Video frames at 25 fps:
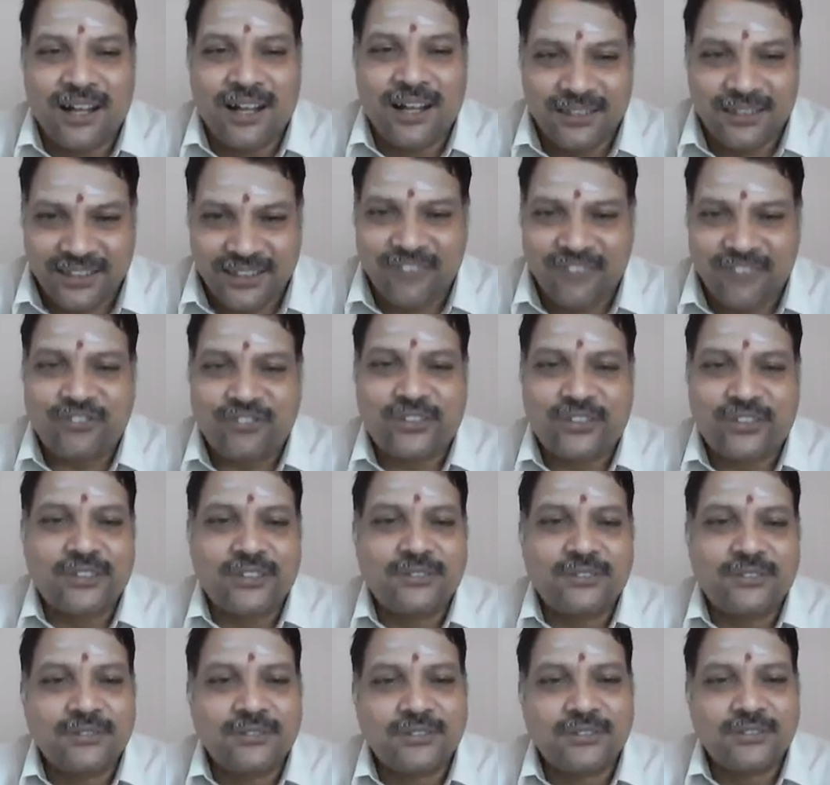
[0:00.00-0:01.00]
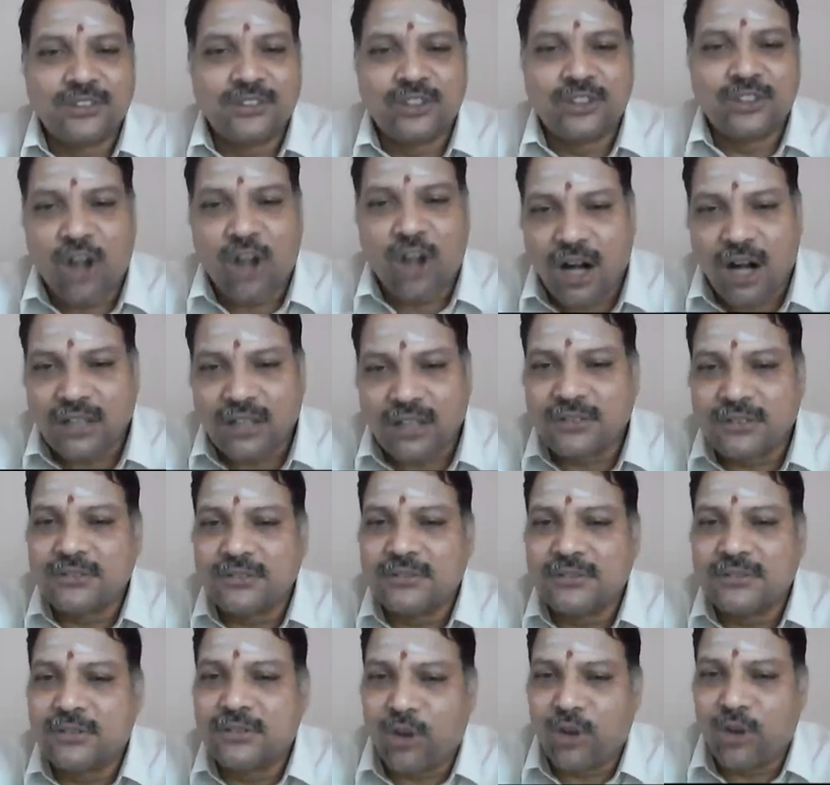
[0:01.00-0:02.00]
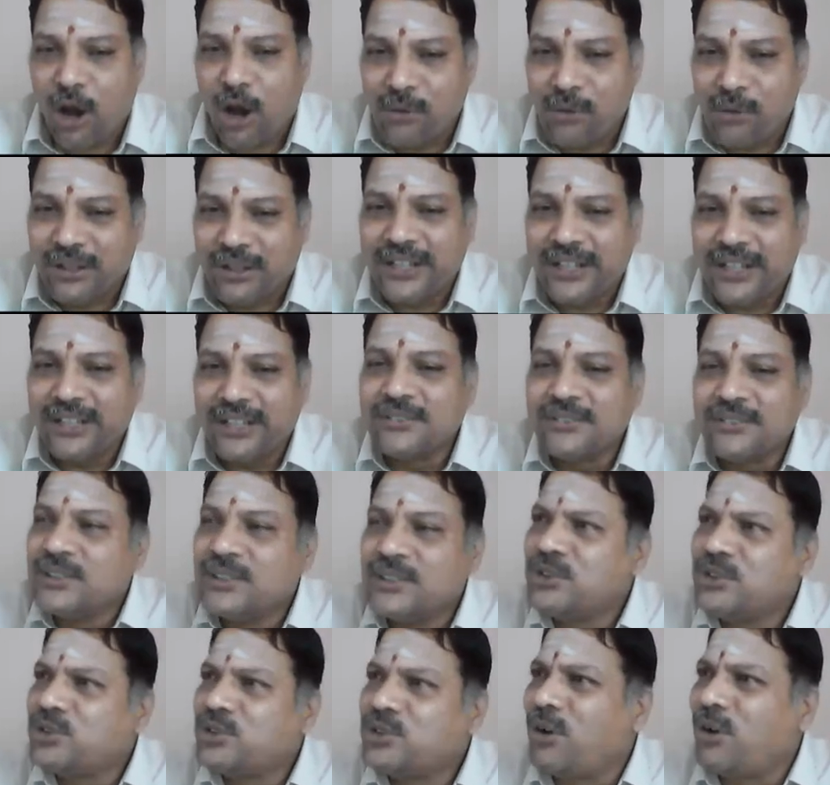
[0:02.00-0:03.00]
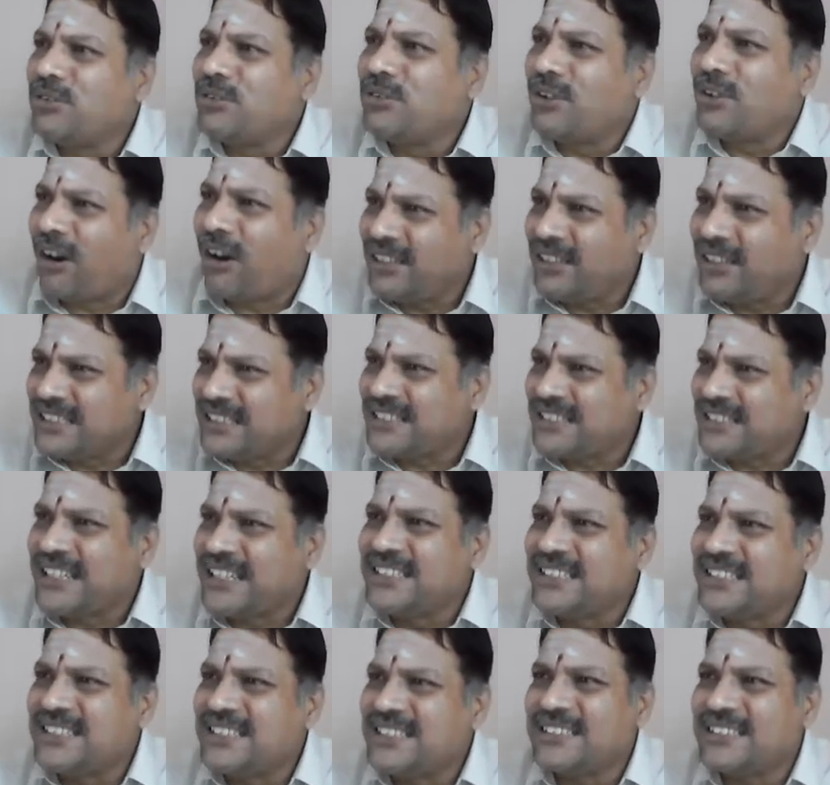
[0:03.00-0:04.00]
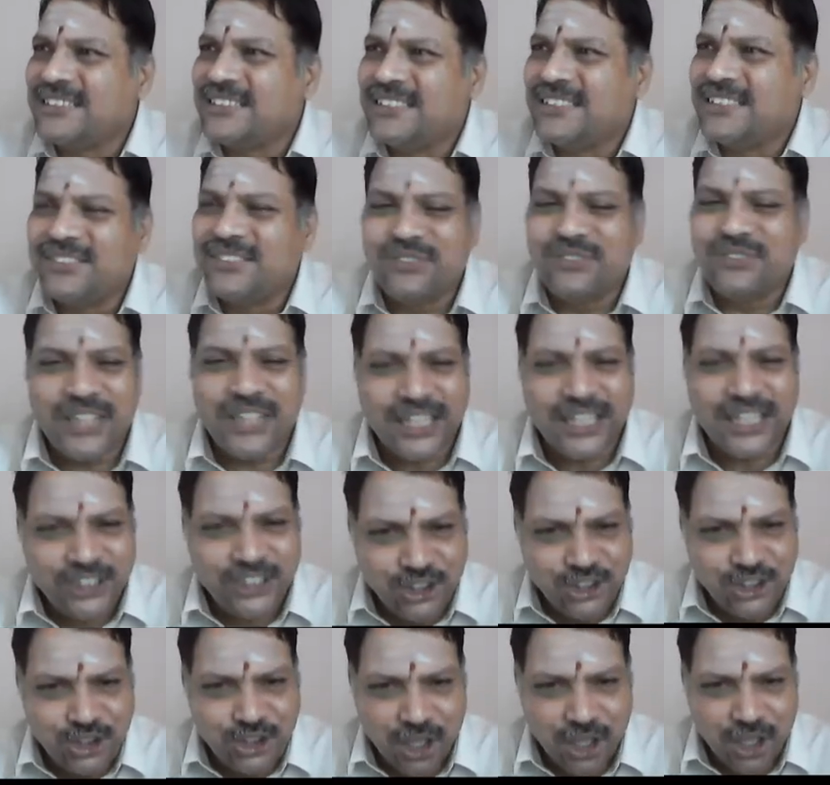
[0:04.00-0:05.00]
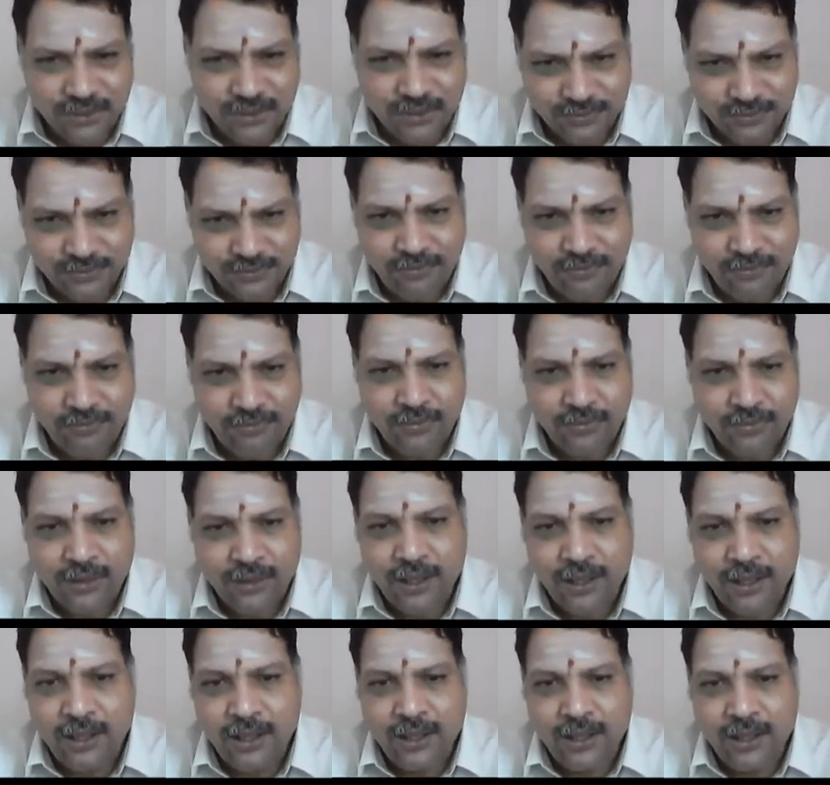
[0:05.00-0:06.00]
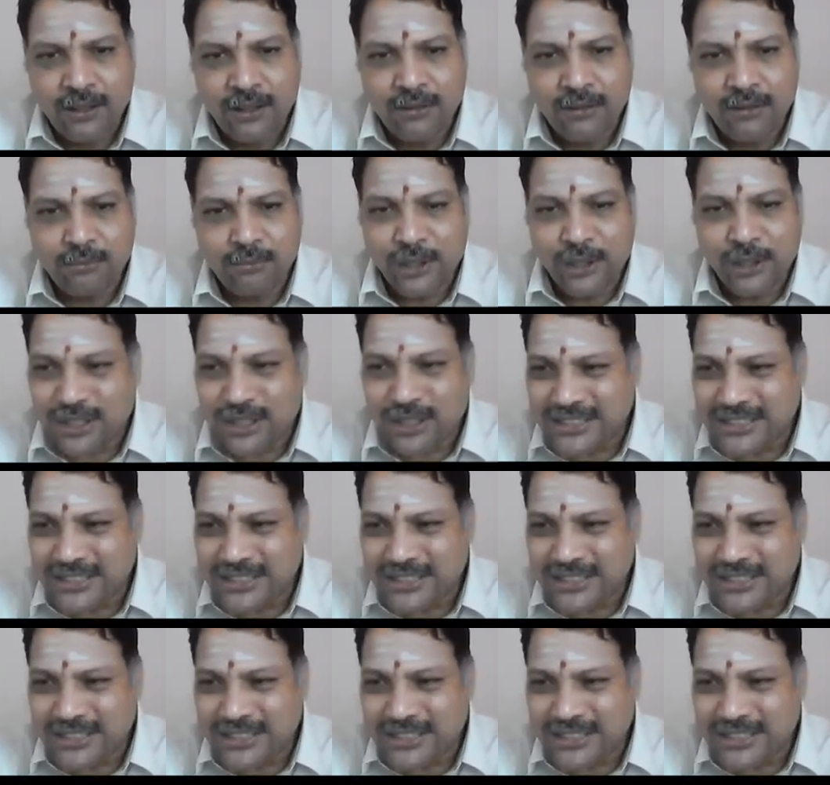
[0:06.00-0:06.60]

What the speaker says: theft, drought, robbery. So all these things we can insure, because